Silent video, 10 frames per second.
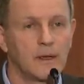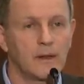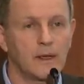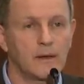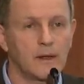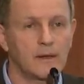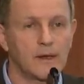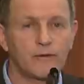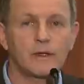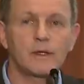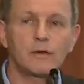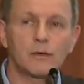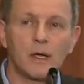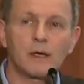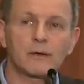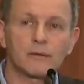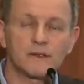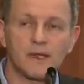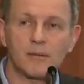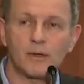They definitely do not
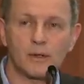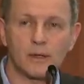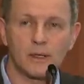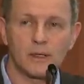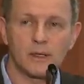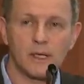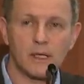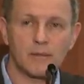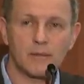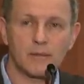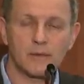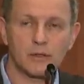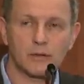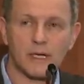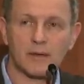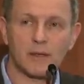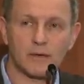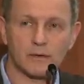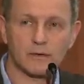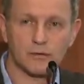resemble your
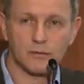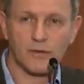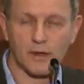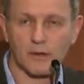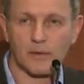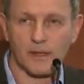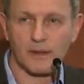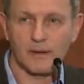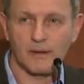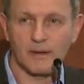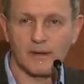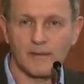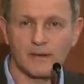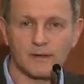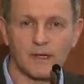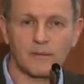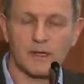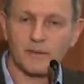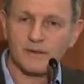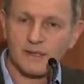grandmother's group therapy. It's not
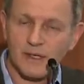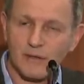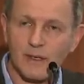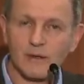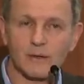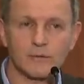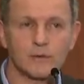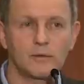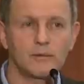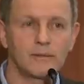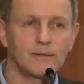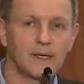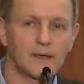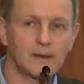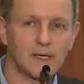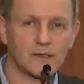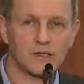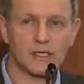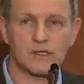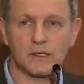people sitting around in a room and
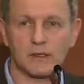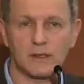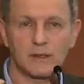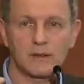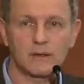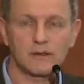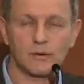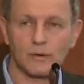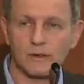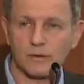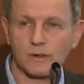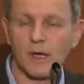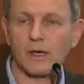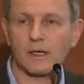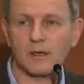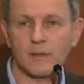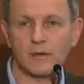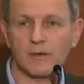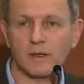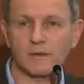exchanging stories or talking
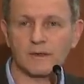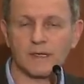about things.